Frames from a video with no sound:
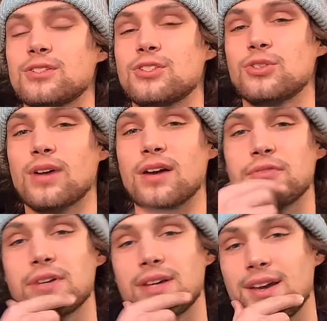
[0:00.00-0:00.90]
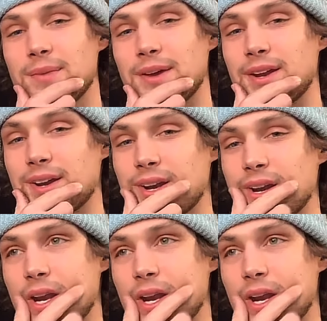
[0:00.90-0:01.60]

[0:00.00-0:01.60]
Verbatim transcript: Shoot, I forget, man.